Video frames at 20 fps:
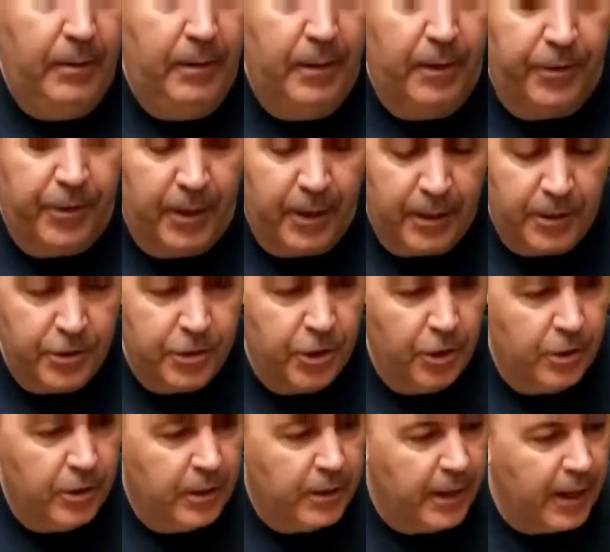Thought I'd show
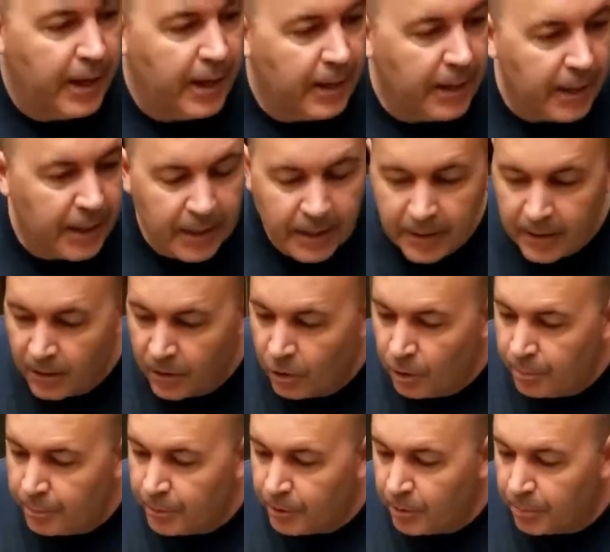you that, and I
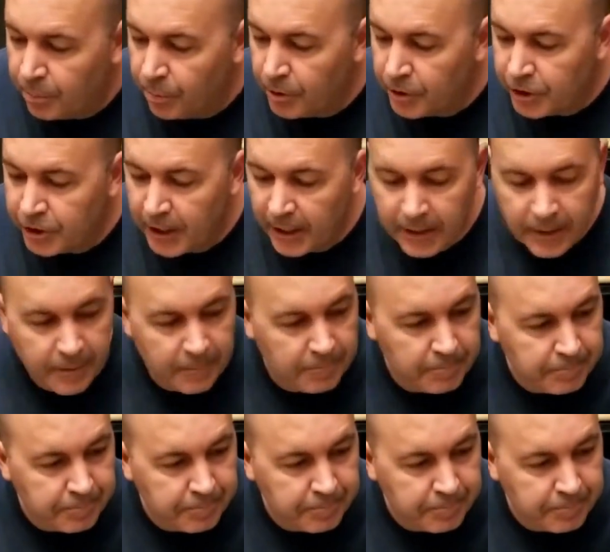hope you appreciate it.